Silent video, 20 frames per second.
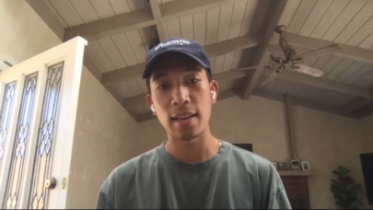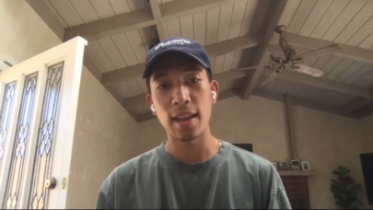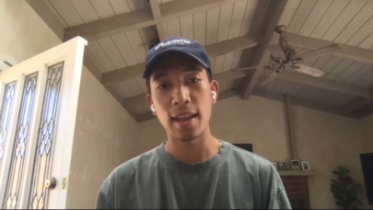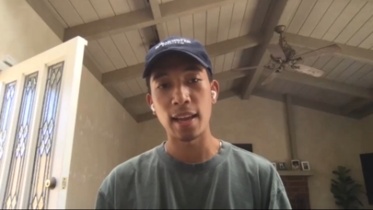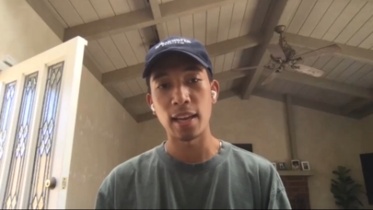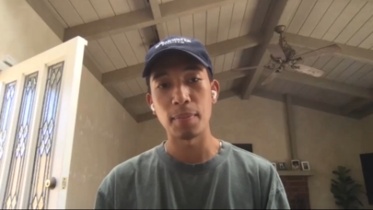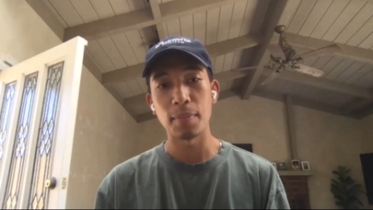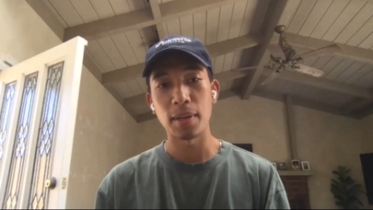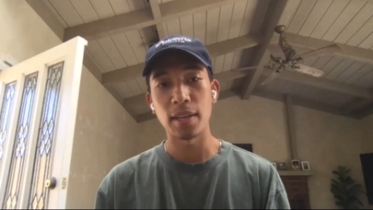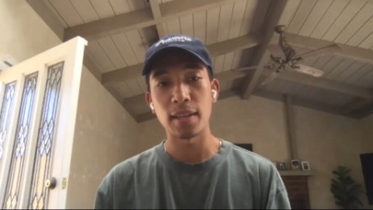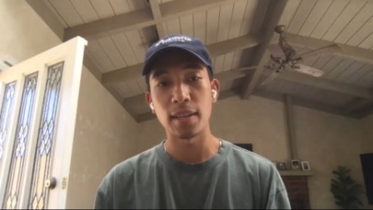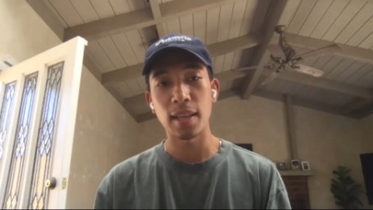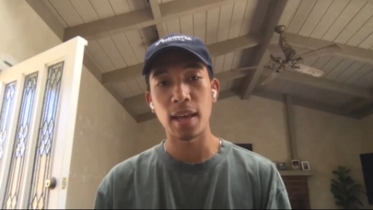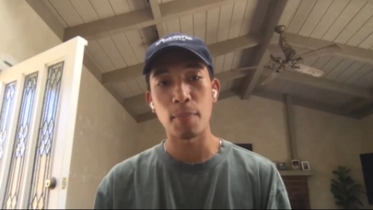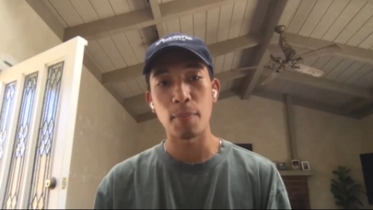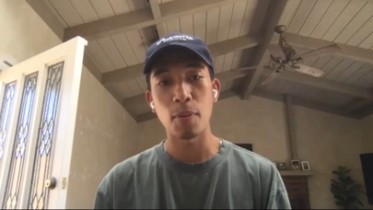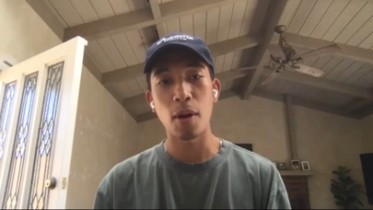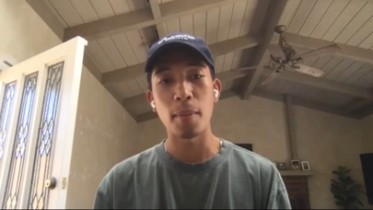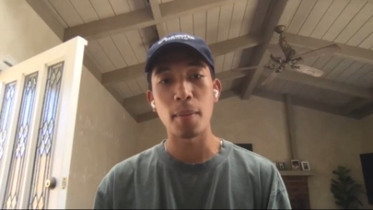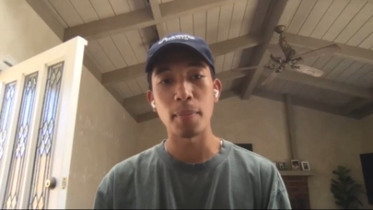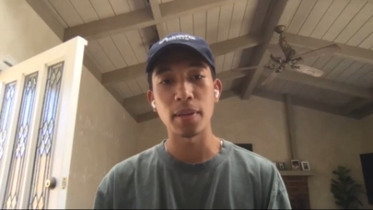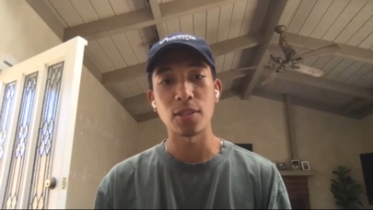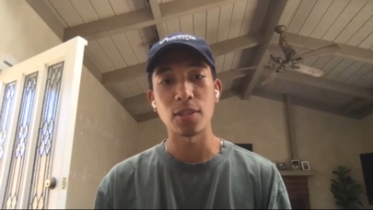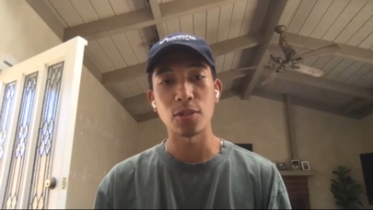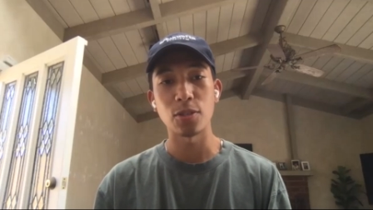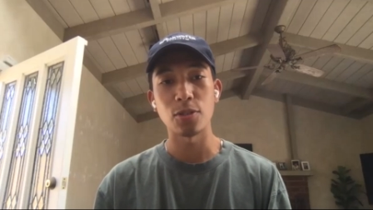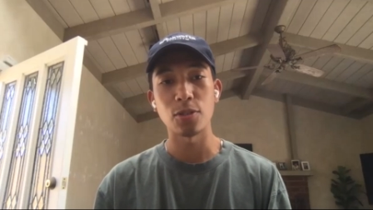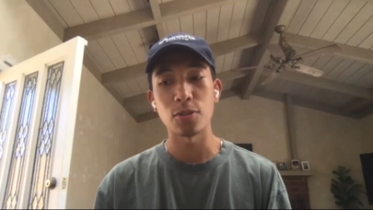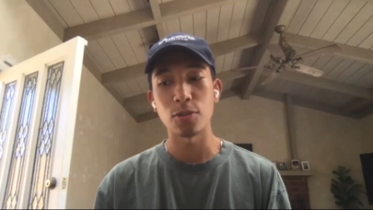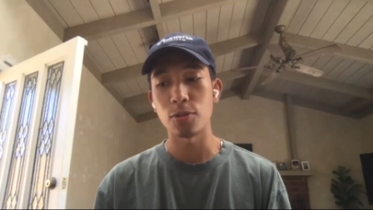element that brought me
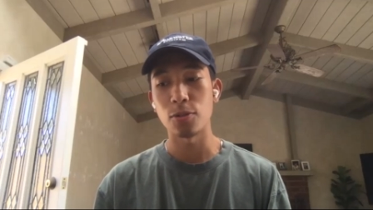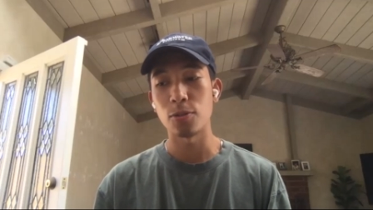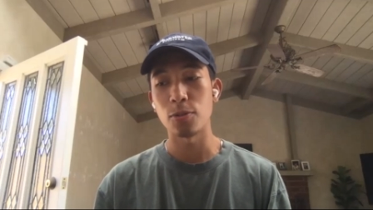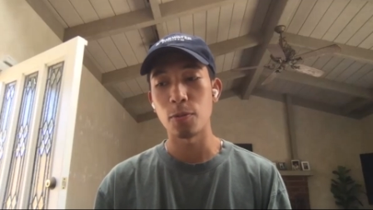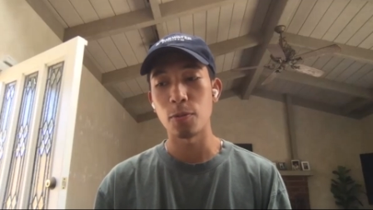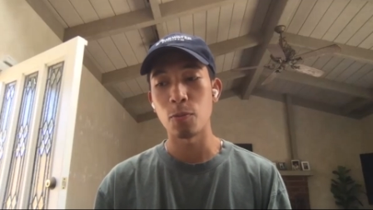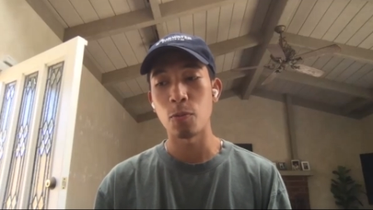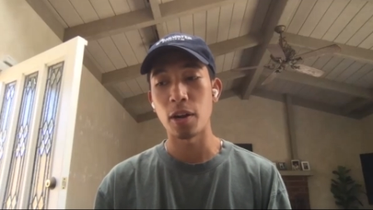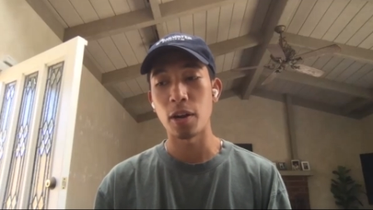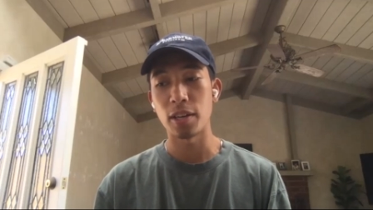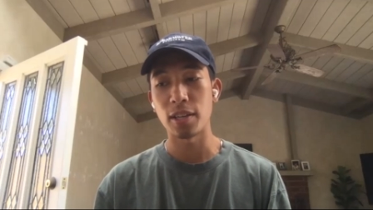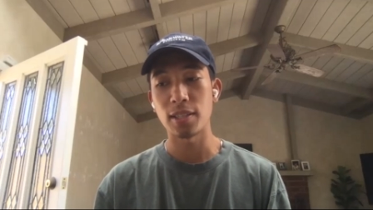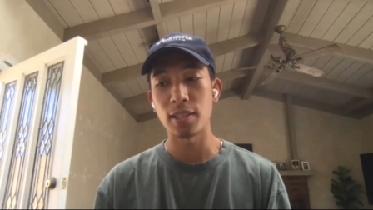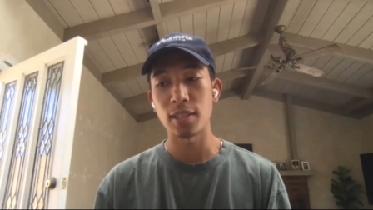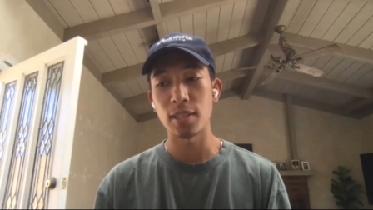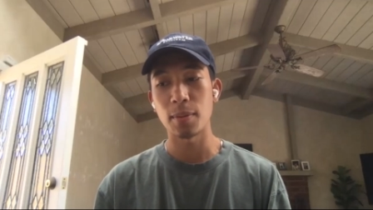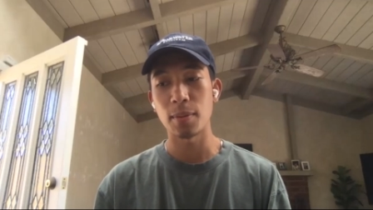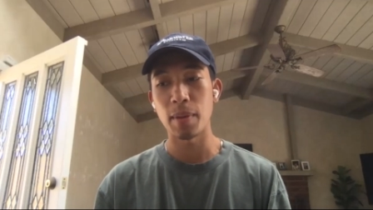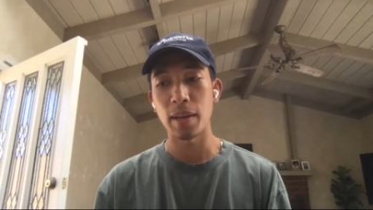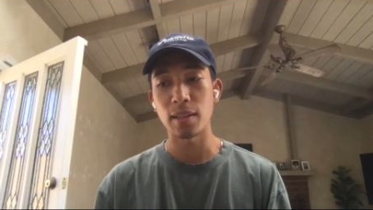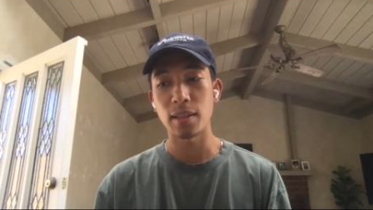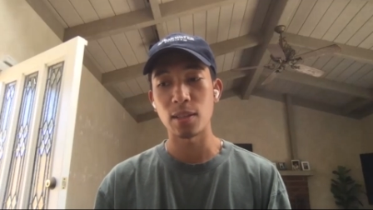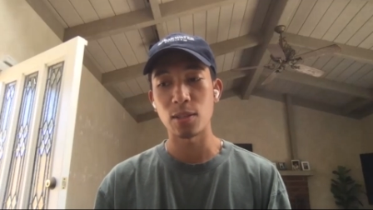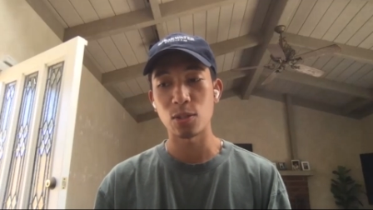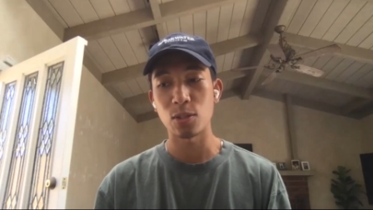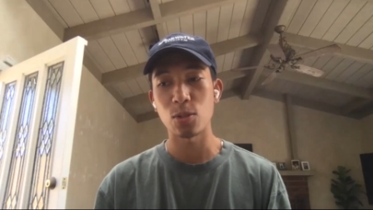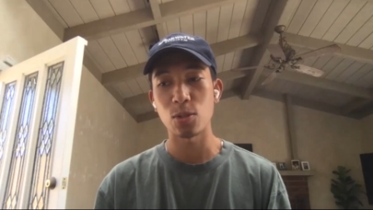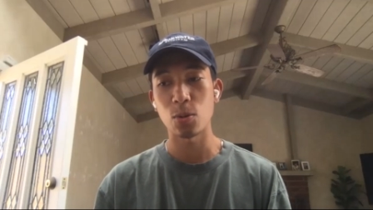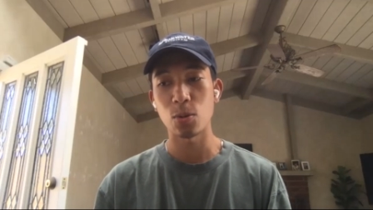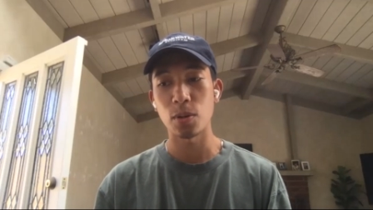to wanting to make
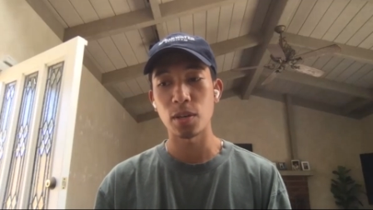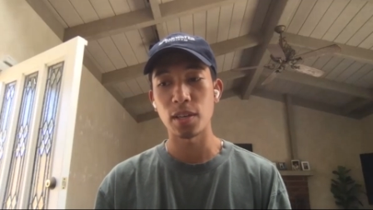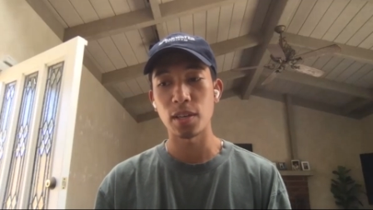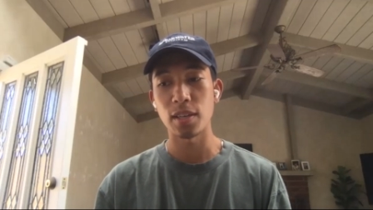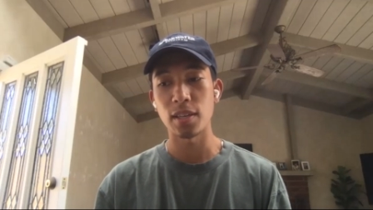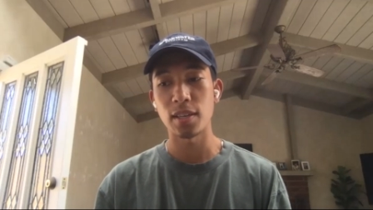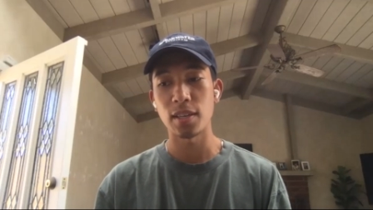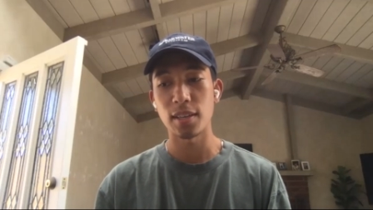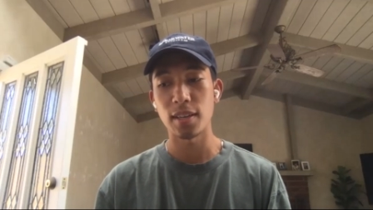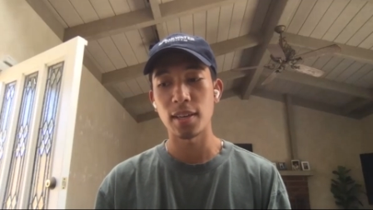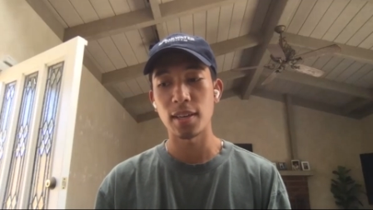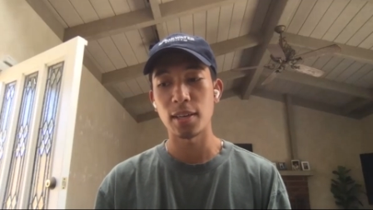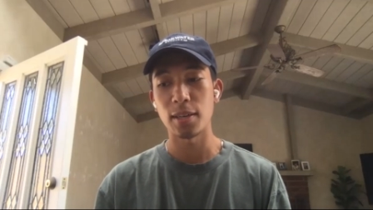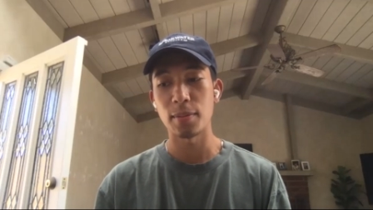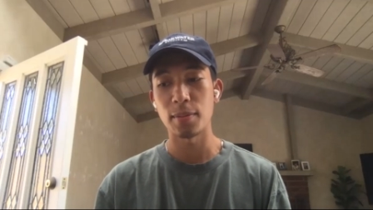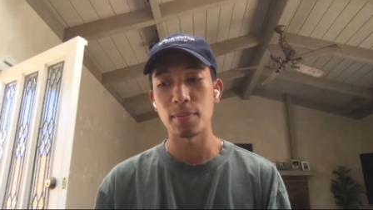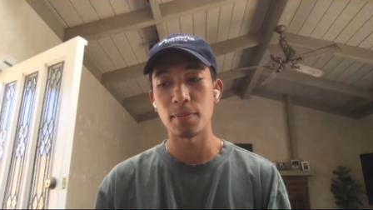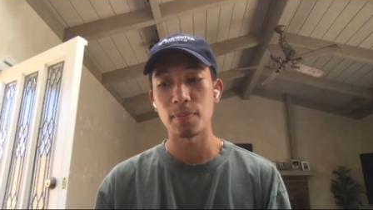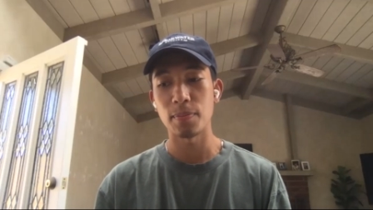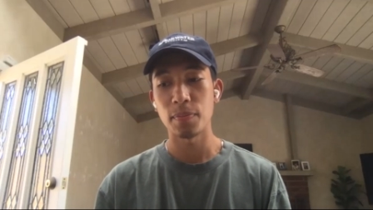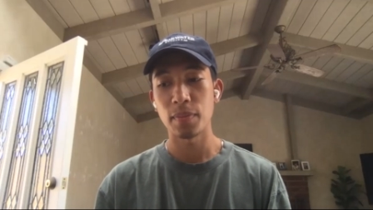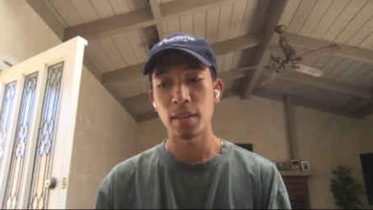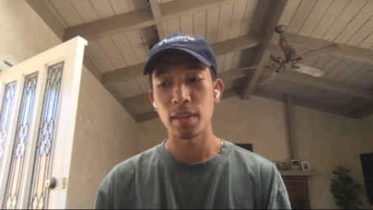this story, to